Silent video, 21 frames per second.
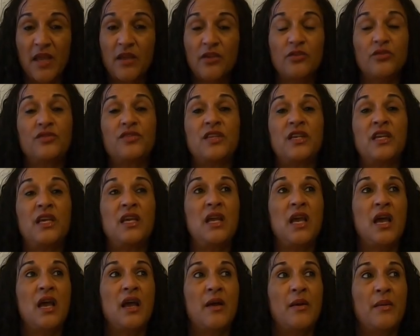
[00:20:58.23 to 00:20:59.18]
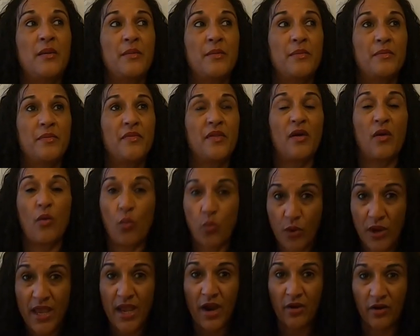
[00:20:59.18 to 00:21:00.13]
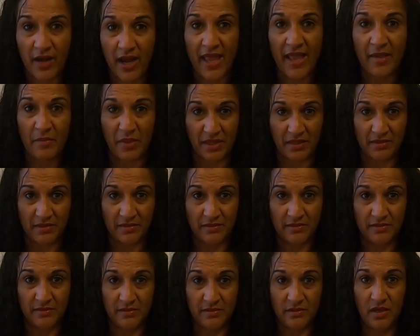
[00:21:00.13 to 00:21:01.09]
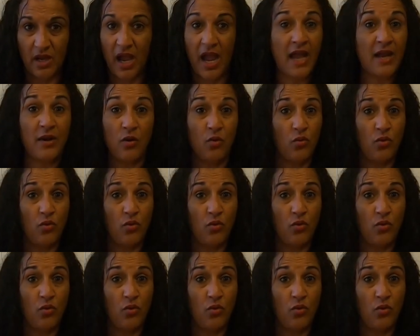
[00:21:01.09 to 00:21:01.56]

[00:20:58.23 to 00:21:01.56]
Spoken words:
You see, we are laymen. I don't